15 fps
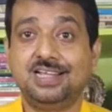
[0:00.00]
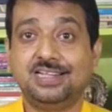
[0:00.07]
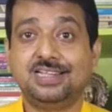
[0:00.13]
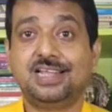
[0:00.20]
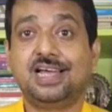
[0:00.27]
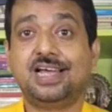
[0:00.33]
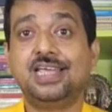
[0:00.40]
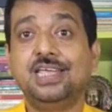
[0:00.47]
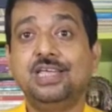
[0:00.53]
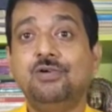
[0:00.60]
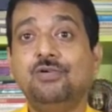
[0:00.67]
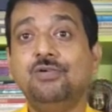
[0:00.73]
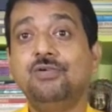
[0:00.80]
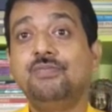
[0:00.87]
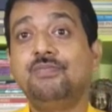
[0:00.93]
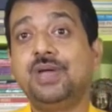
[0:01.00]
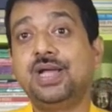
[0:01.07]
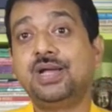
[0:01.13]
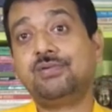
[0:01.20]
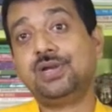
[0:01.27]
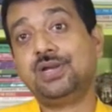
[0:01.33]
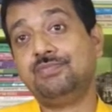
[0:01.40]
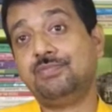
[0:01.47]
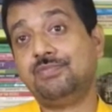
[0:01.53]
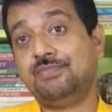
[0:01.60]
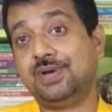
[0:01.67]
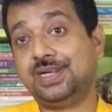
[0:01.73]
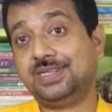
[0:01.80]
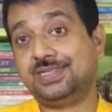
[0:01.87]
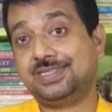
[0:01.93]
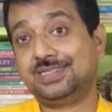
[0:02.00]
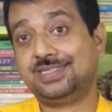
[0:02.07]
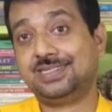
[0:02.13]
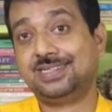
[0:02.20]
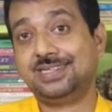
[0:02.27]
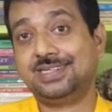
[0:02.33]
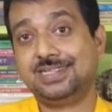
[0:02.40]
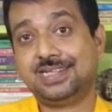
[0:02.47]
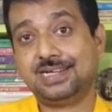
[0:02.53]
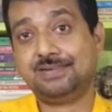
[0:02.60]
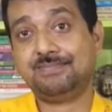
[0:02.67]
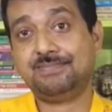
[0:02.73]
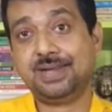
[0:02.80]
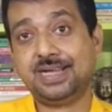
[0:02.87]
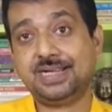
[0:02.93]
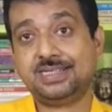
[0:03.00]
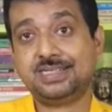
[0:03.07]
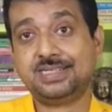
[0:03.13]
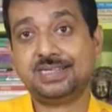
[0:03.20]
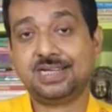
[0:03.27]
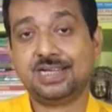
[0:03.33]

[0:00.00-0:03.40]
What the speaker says: the young Bengali movement that made